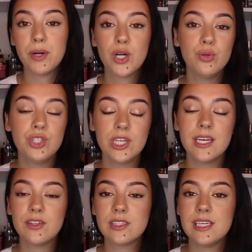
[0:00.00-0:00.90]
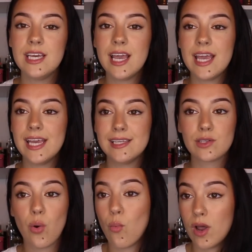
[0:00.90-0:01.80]
But Gucci Guilty
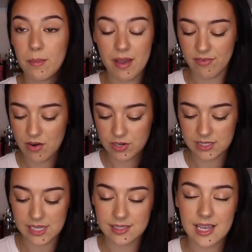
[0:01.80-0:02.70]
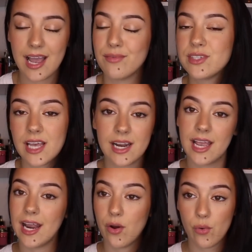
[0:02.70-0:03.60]
is one of my favorite scents. I have said
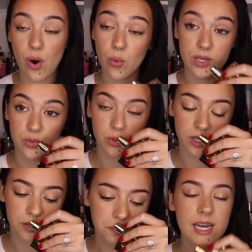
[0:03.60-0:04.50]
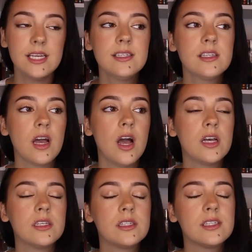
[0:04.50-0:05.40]
it and I'll always will. It is
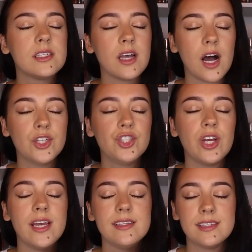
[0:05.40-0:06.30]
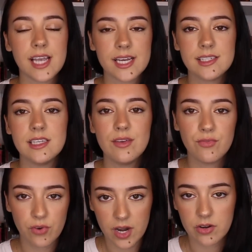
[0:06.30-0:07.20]
such a sexy
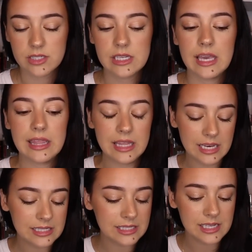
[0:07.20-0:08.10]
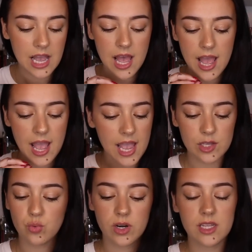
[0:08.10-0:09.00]
fragrance. Like this
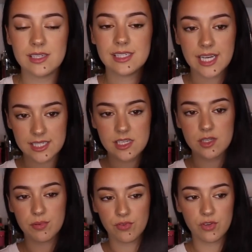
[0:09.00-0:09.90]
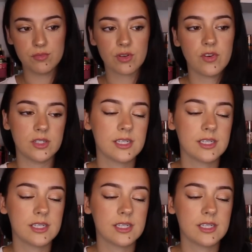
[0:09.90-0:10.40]
is one of the sexiest perfumes of all